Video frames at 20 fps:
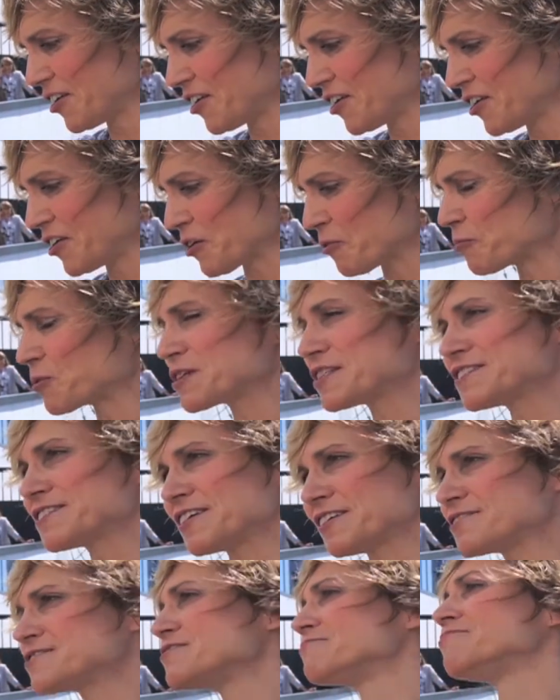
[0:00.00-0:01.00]
you know we're
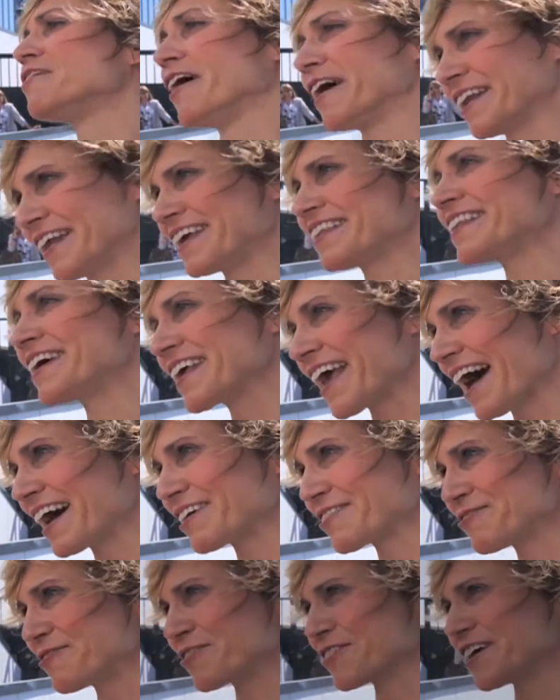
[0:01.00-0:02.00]
still defining the
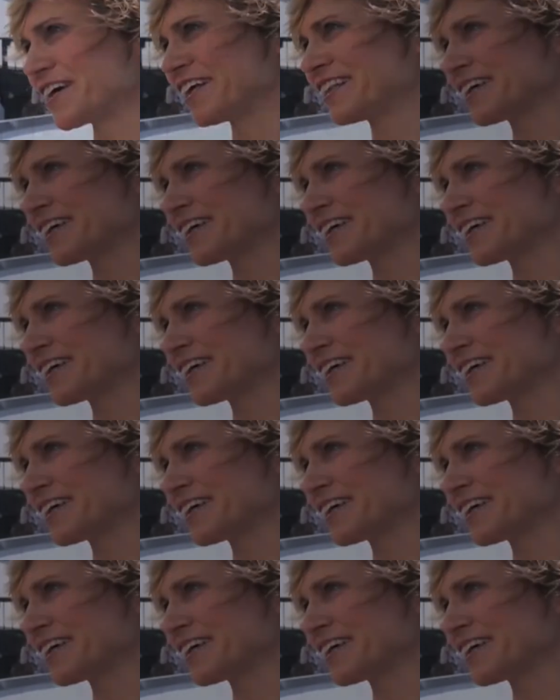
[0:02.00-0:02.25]
category yeah. a